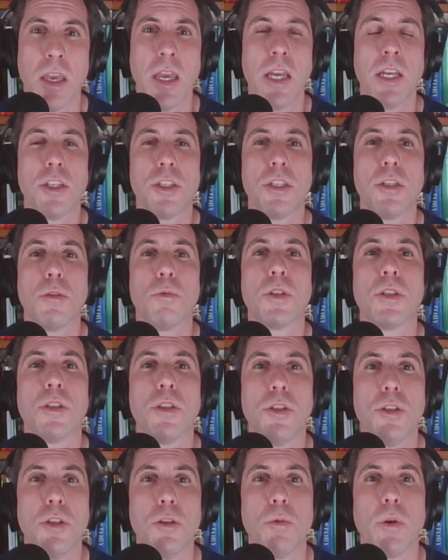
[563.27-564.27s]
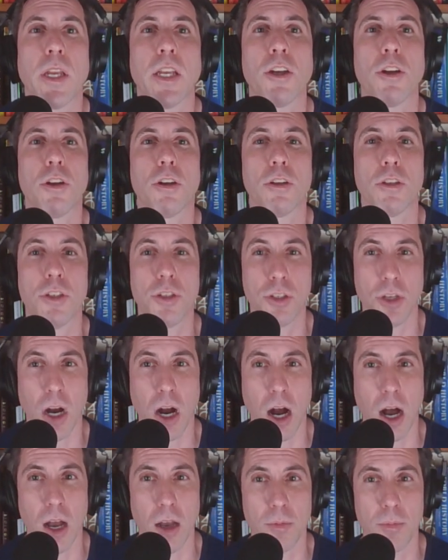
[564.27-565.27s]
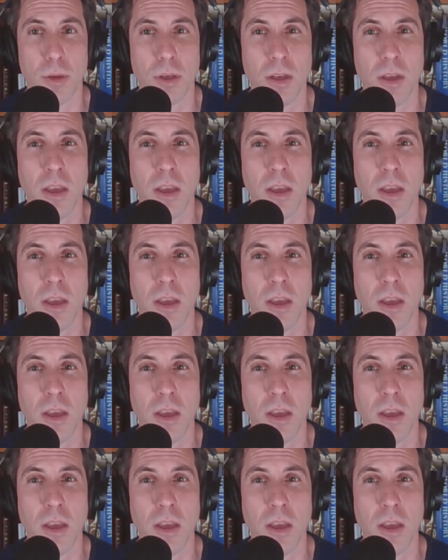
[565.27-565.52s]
She was doing her job.